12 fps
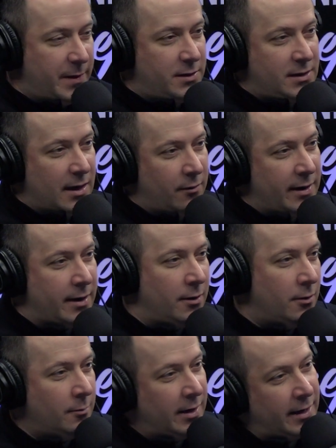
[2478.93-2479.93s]
sound like at
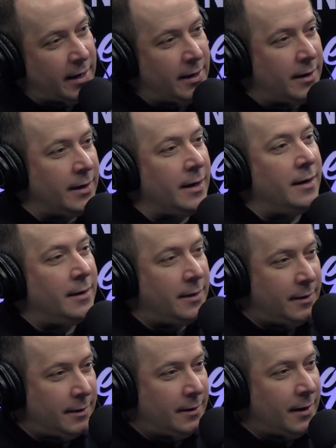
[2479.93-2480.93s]
home? Like, hey, honey,
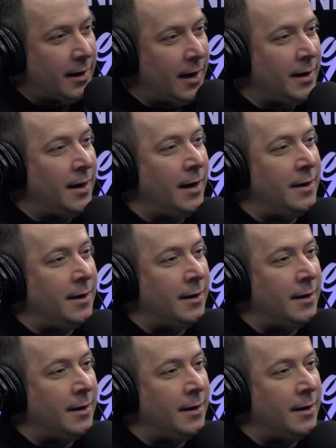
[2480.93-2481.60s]
I got an idea.